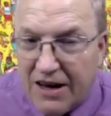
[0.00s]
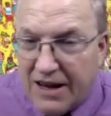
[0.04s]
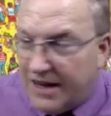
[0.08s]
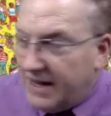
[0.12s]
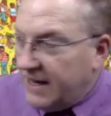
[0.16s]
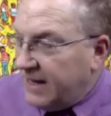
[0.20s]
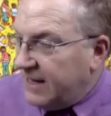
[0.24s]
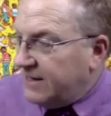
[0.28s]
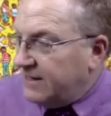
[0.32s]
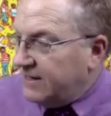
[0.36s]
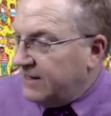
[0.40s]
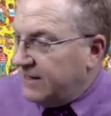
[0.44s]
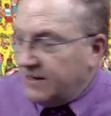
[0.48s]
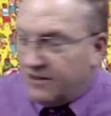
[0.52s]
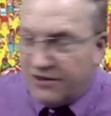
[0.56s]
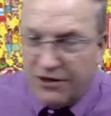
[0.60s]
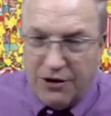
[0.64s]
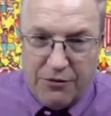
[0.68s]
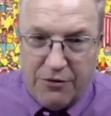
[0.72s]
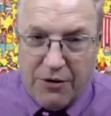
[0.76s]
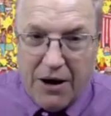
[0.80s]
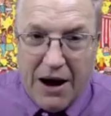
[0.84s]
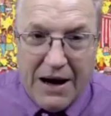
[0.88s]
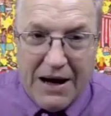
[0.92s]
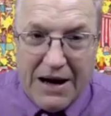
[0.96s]
in the
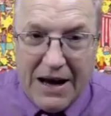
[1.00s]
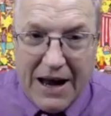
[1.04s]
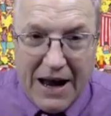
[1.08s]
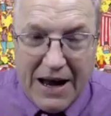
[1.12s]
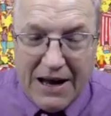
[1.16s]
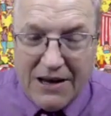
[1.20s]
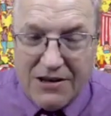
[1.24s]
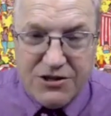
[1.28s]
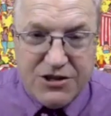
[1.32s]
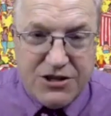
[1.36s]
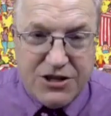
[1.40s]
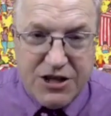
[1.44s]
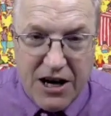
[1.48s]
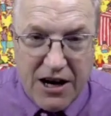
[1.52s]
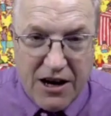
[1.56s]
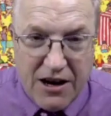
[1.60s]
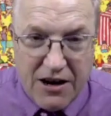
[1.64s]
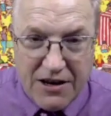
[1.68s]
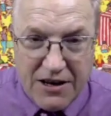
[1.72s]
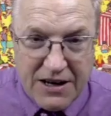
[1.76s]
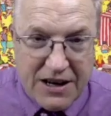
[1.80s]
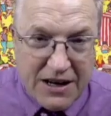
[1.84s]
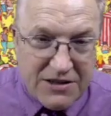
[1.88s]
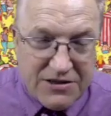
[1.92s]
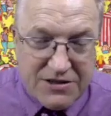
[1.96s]
right hand chair
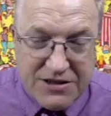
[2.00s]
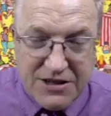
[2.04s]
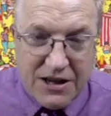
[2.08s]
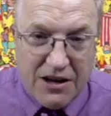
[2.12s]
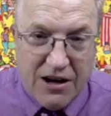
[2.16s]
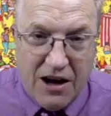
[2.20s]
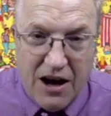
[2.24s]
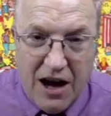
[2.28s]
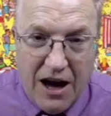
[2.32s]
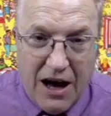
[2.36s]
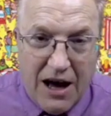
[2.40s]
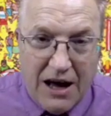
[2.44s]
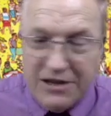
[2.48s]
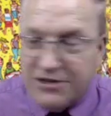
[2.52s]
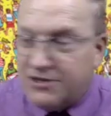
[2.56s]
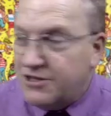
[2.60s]
next to God,